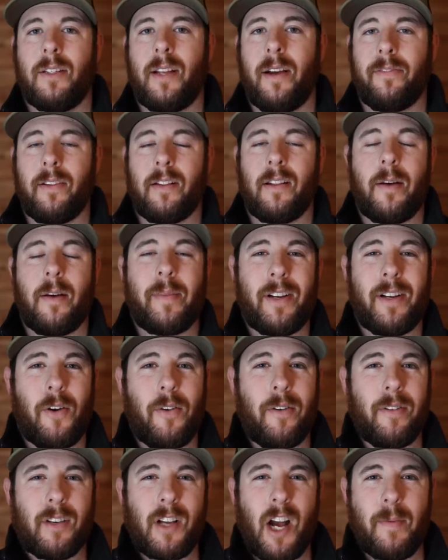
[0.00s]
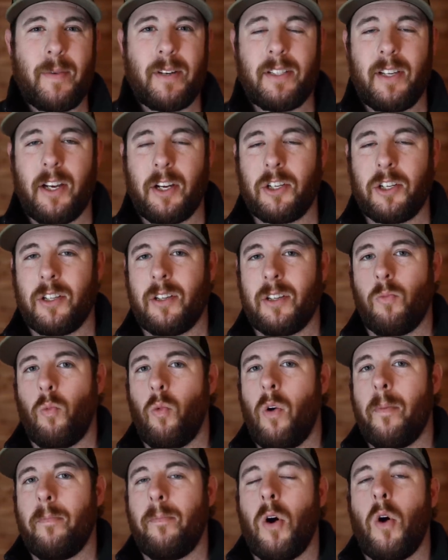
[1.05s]
Definitely let me know in the comment section
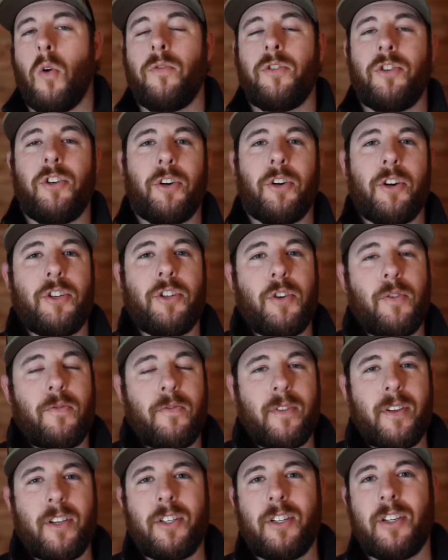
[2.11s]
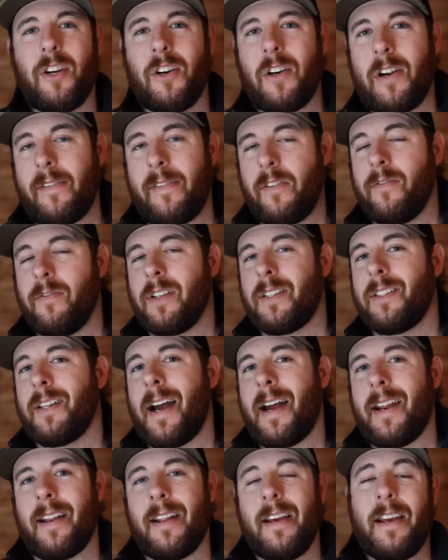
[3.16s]
what bow that you're going to shoot for this year, if you've
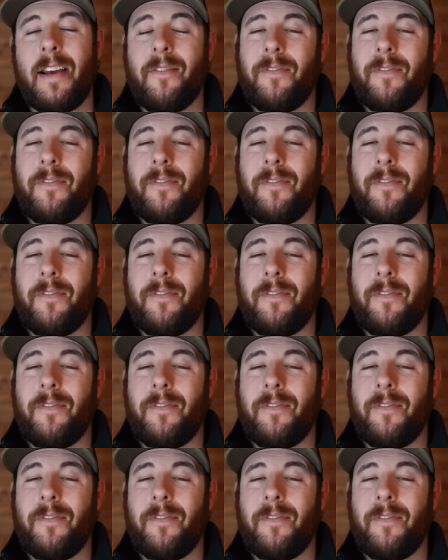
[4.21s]
decided.